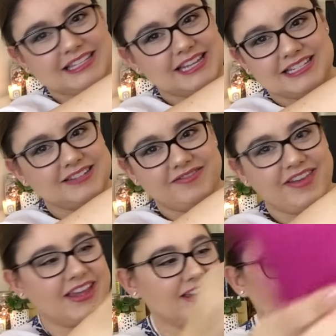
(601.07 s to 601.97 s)
Doesn't
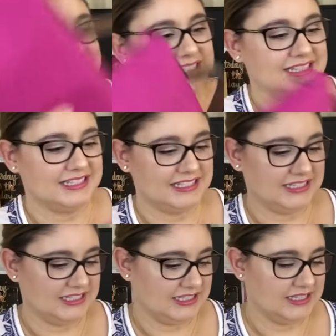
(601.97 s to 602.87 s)
fit.
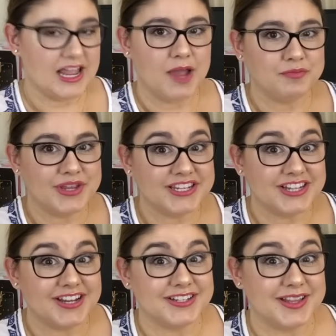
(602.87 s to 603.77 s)
I'm being
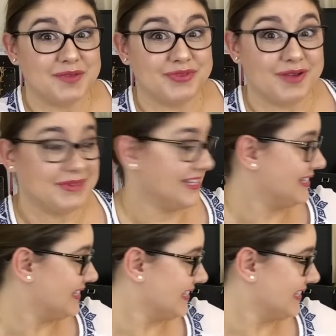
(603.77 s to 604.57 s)
gentle, I promise.